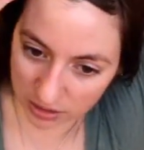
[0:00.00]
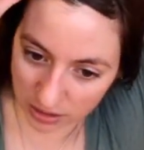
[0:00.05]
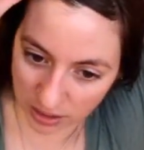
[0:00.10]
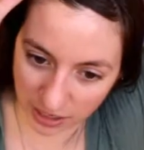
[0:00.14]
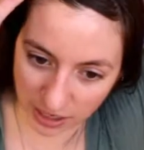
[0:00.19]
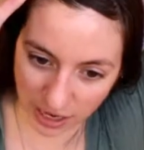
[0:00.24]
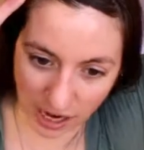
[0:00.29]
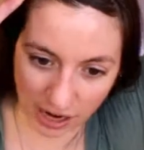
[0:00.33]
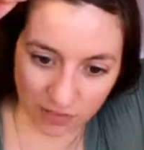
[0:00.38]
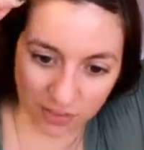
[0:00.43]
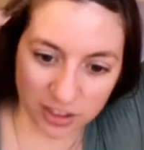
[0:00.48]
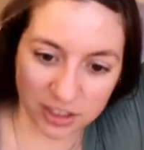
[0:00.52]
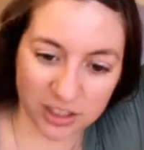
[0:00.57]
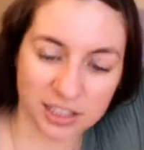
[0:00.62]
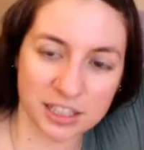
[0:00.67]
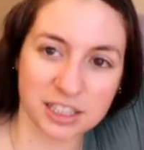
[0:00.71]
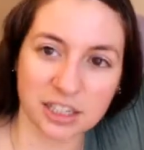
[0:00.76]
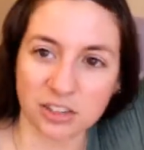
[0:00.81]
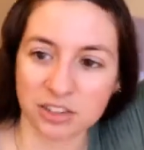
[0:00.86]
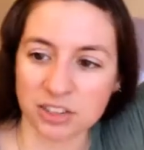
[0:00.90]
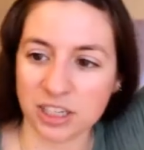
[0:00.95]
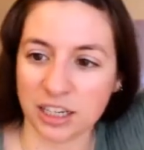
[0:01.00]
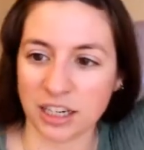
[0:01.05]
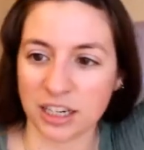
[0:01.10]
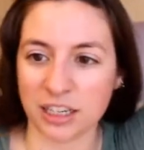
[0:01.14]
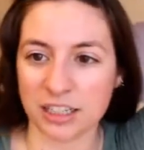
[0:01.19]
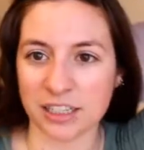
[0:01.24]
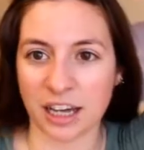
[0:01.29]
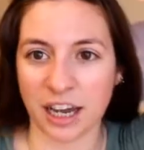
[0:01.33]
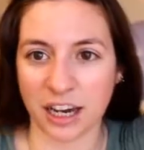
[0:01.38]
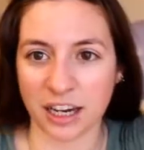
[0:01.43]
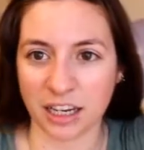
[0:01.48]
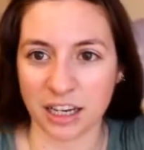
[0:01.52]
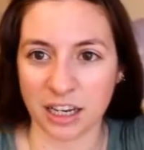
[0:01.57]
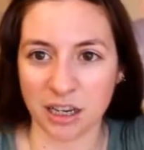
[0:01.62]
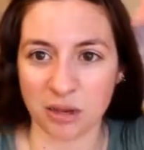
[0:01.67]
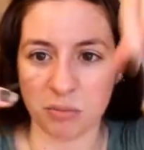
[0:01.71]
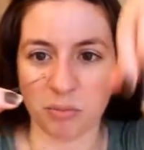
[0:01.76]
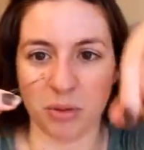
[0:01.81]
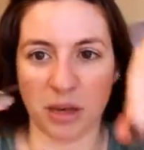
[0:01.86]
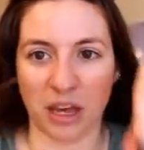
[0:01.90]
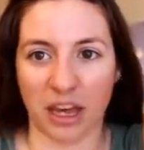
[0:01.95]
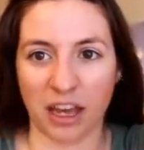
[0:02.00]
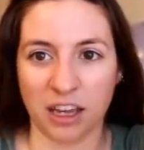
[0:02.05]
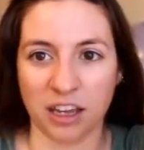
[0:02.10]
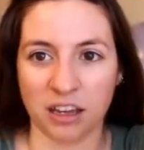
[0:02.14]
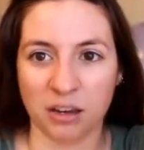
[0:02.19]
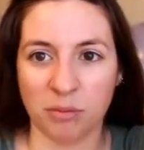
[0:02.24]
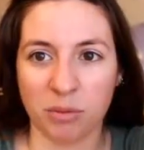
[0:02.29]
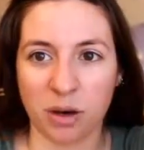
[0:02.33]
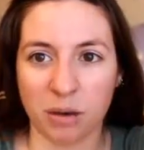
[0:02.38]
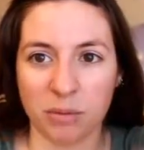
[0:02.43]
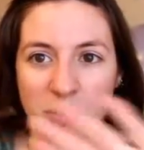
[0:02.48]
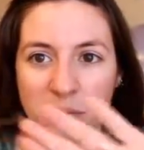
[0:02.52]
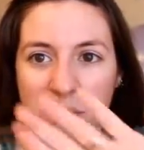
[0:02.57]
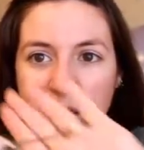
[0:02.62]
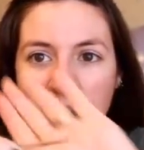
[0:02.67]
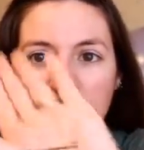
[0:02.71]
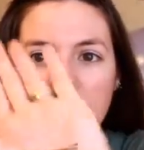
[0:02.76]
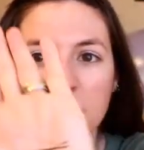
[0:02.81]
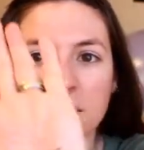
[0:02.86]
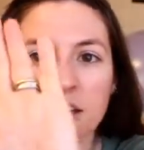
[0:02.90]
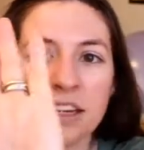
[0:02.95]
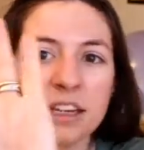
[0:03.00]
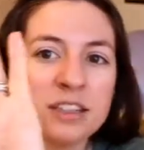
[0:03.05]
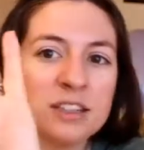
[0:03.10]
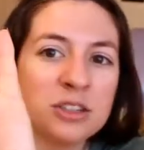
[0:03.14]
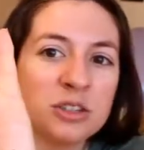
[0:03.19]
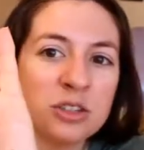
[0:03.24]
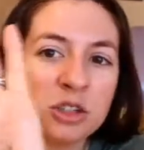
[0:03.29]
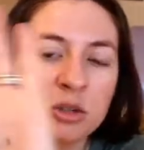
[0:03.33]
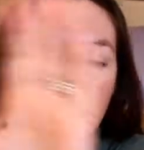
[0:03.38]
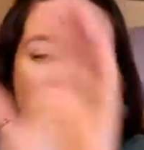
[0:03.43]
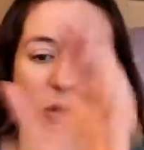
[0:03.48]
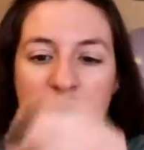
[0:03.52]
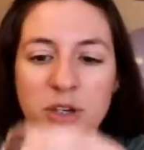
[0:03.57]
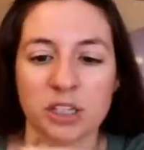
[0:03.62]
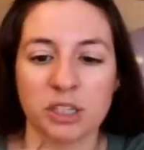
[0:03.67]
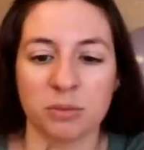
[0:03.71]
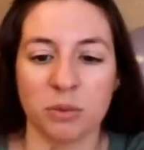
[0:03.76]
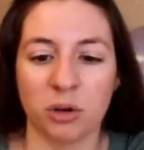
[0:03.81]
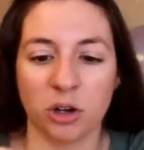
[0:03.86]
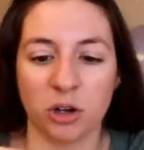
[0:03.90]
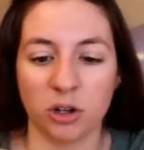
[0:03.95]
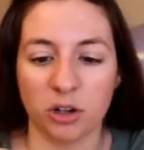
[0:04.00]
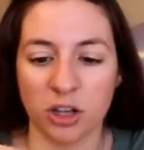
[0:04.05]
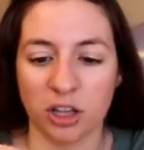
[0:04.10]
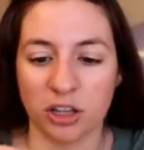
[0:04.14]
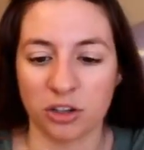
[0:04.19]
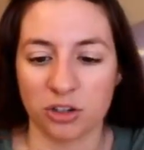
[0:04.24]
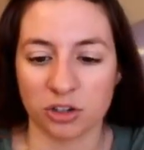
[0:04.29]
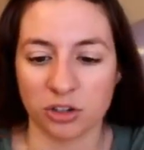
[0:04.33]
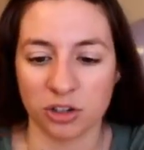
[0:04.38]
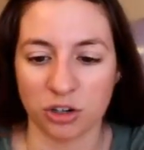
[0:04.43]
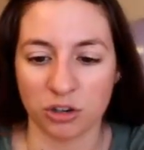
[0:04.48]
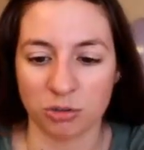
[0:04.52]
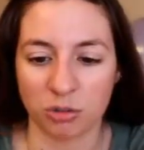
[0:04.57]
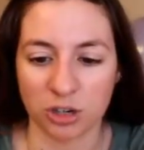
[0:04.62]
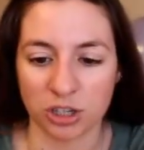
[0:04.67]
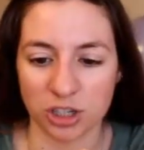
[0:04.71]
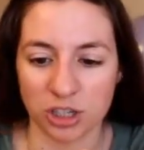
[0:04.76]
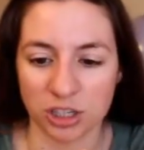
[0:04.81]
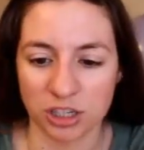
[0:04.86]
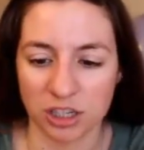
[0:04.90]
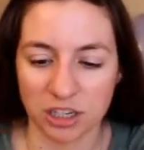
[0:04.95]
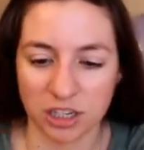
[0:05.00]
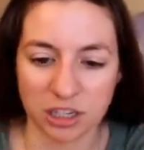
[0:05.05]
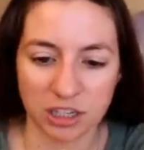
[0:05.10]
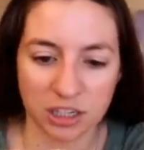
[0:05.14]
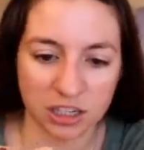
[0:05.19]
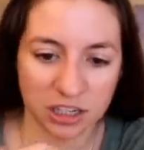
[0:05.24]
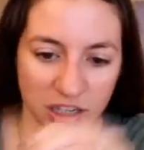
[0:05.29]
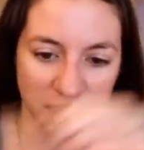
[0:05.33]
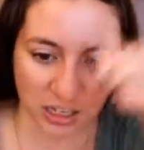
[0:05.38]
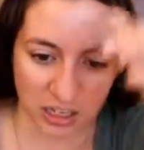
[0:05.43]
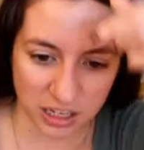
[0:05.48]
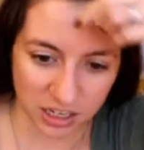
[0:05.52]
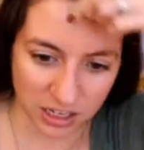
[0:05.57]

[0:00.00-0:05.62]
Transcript: And I have like this little teeny tiny bang bobby pin. It's super small and there's no ridges in it.